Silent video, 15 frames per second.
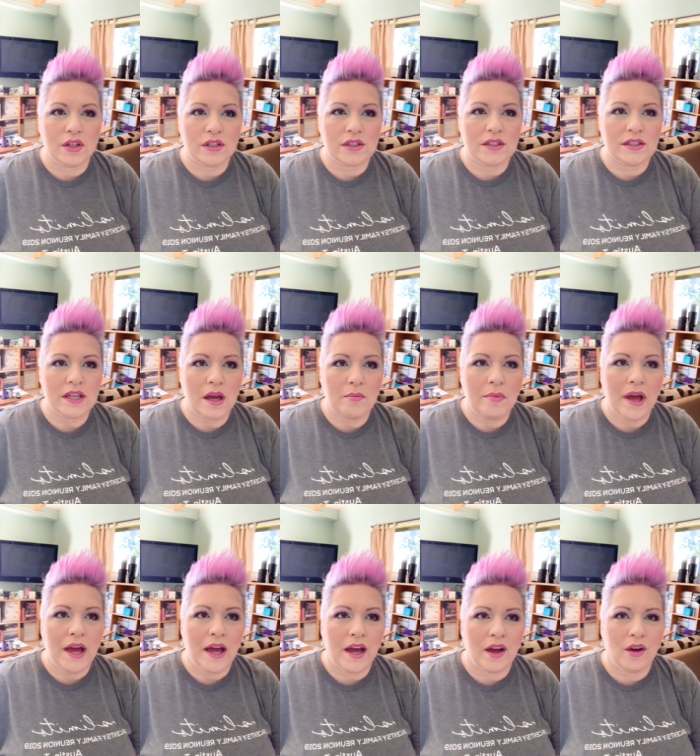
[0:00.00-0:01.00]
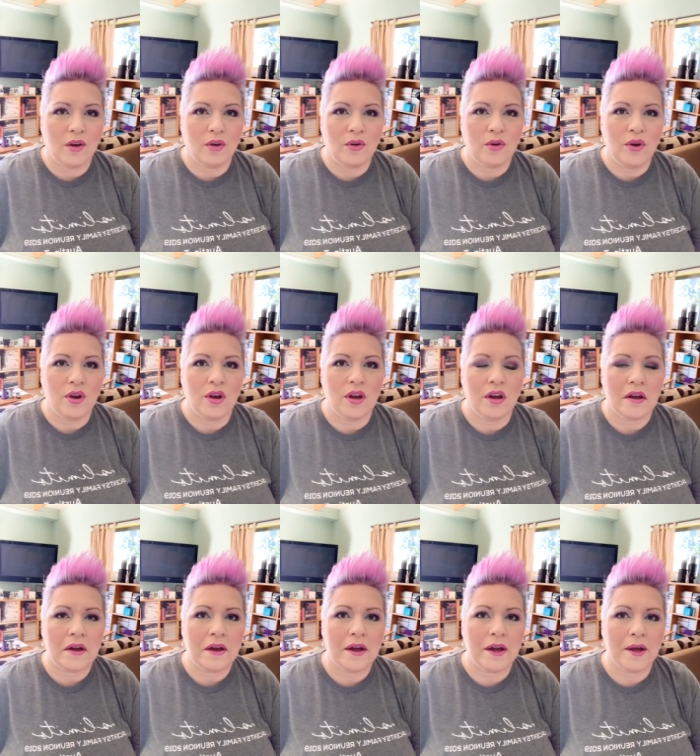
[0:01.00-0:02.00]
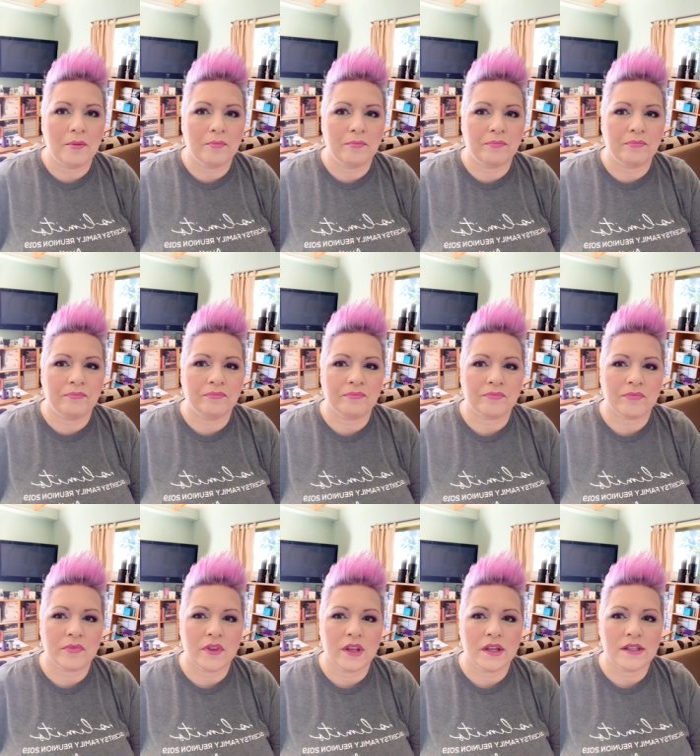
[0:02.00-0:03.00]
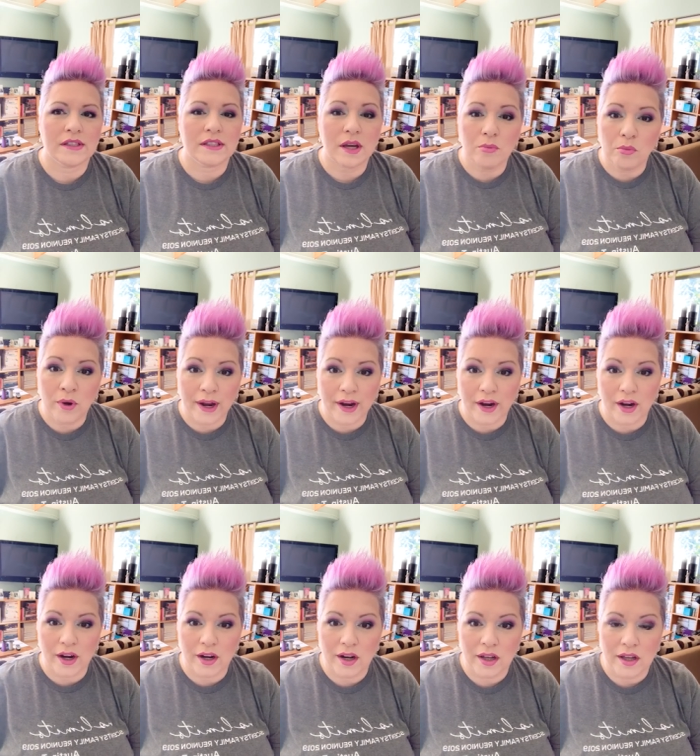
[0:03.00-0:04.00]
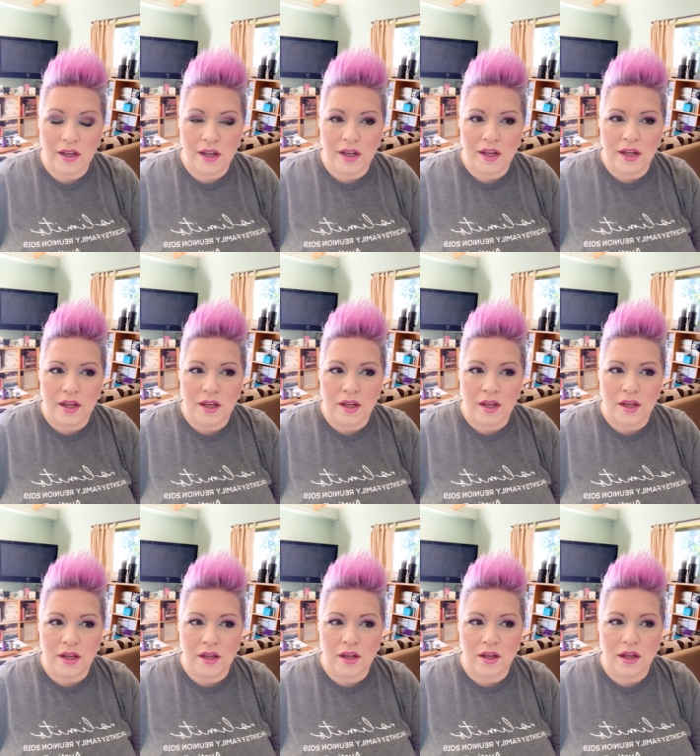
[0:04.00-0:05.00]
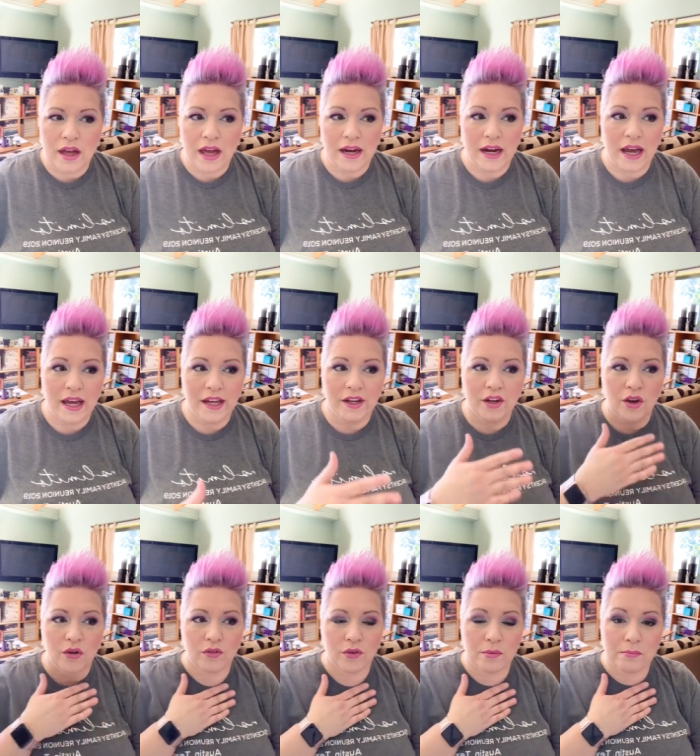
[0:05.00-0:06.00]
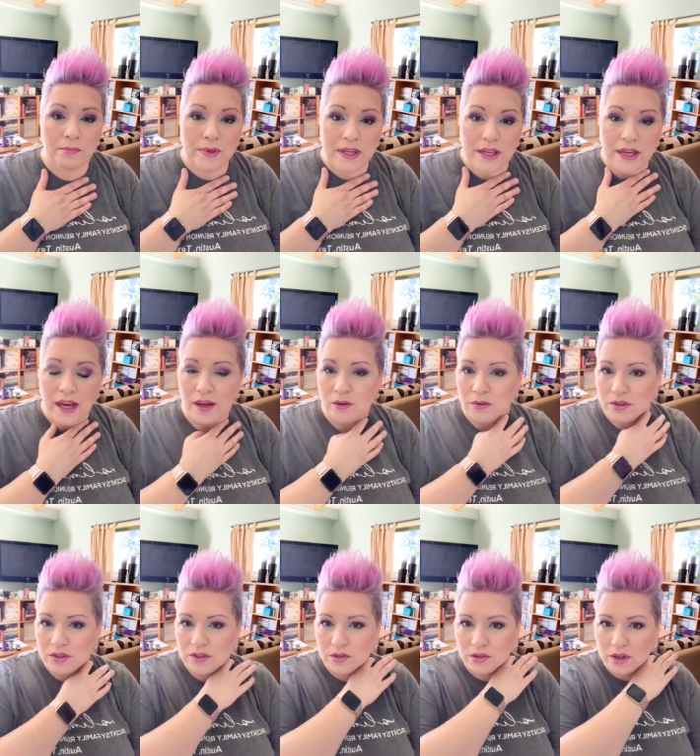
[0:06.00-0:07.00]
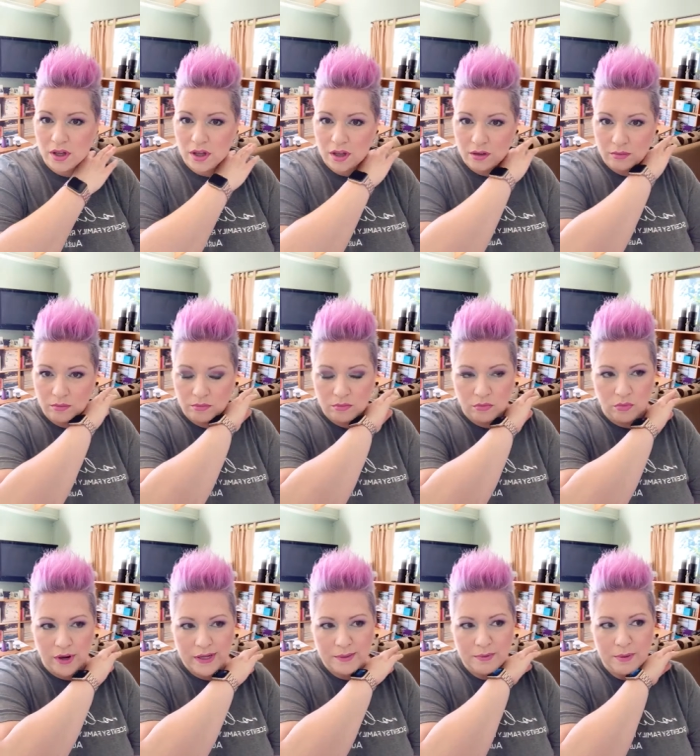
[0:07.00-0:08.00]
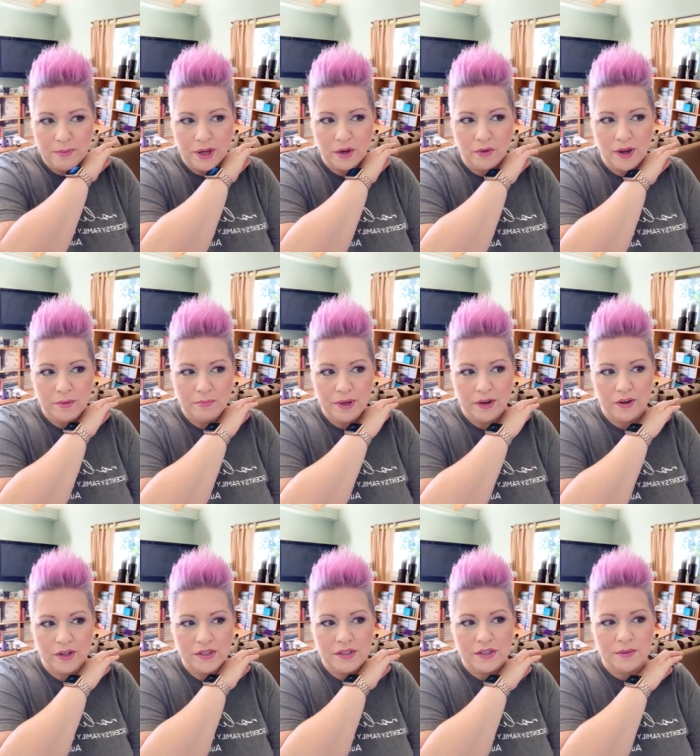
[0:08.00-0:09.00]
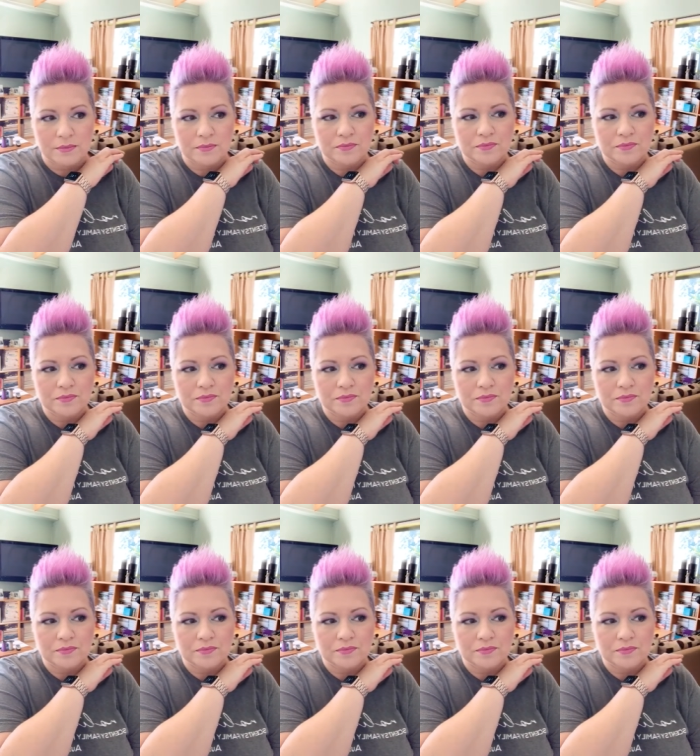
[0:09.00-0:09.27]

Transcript: Somehow, um, somewhere, and I know for me, I was um, raised by my grandparents.